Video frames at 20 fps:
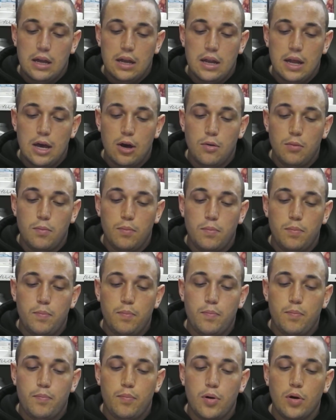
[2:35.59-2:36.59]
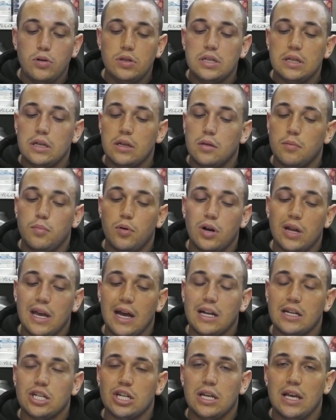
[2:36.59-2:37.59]
Now, protein in the body
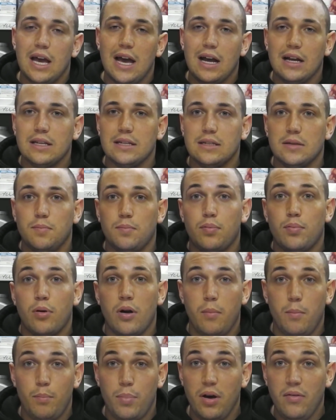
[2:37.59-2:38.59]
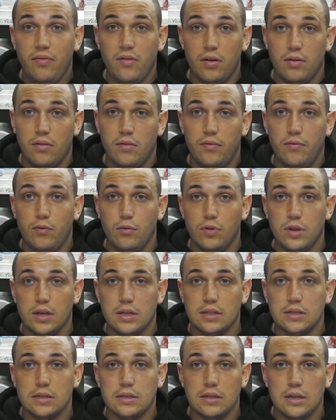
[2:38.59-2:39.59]
actually act as a buffer for
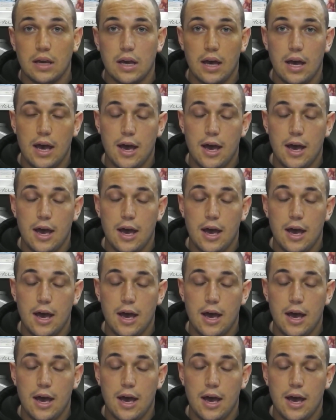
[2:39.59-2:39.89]
this.